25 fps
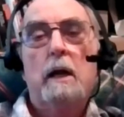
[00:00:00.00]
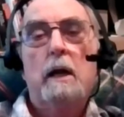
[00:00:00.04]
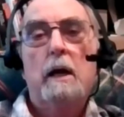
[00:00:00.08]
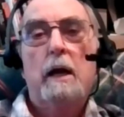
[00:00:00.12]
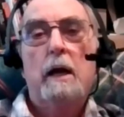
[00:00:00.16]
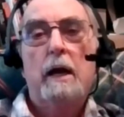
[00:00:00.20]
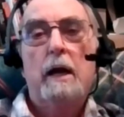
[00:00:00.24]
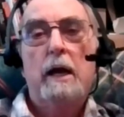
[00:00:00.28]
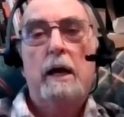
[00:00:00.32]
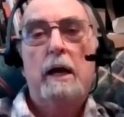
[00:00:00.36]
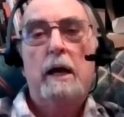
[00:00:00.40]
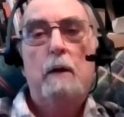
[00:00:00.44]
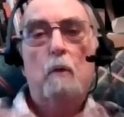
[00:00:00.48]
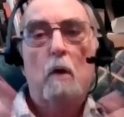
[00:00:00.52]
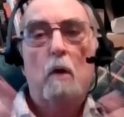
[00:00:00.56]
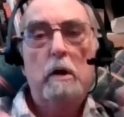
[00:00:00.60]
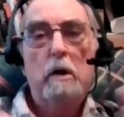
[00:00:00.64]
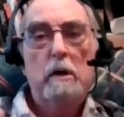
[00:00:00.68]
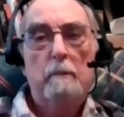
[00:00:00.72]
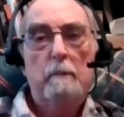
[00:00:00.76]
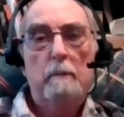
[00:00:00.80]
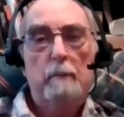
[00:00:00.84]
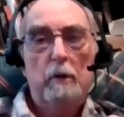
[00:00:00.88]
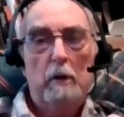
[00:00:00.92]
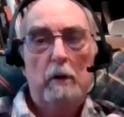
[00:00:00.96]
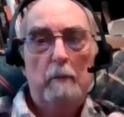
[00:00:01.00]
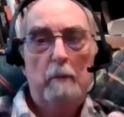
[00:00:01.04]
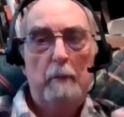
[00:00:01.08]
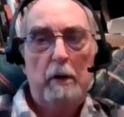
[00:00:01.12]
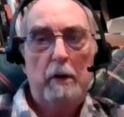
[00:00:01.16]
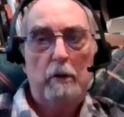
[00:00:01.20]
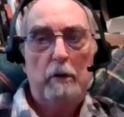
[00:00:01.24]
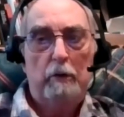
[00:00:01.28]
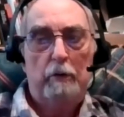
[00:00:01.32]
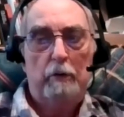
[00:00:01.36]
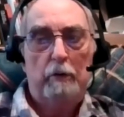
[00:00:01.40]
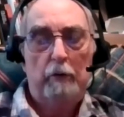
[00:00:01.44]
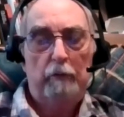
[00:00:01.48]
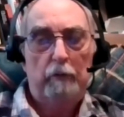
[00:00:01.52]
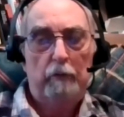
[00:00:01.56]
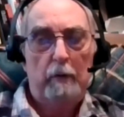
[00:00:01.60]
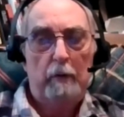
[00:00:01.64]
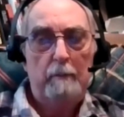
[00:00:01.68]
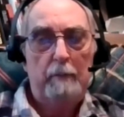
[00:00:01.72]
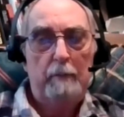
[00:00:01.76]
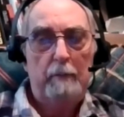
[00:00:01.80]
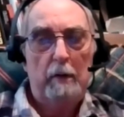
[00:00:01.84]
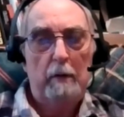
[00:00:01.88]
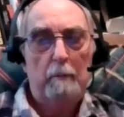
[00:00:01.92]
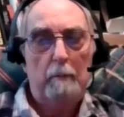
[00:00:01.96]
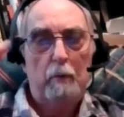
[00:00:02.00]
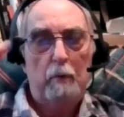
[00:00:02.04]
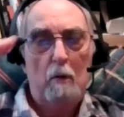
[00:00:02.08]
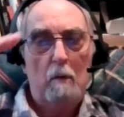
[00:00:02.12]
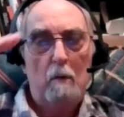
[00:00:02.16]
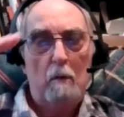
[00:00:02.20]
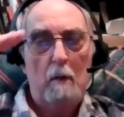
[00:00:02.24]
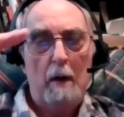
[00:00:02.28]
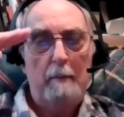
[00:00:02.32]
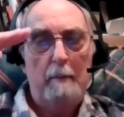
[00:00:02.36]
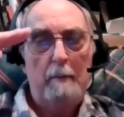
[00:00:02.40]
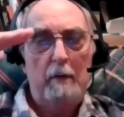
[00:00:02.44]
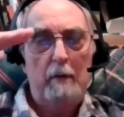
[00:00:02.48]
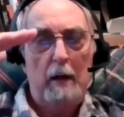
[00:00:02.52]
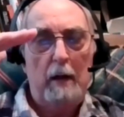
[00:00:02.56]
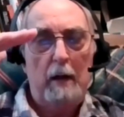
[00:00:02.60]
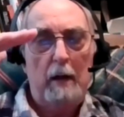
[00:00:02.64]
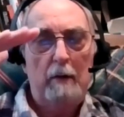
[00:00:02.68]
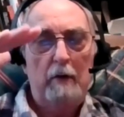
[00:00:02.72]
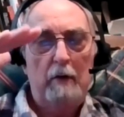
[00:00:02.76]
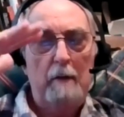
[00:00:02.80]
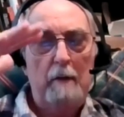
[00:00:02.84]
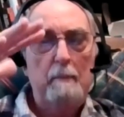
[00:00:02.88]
He wanted to build a better tool, so he built a programming language.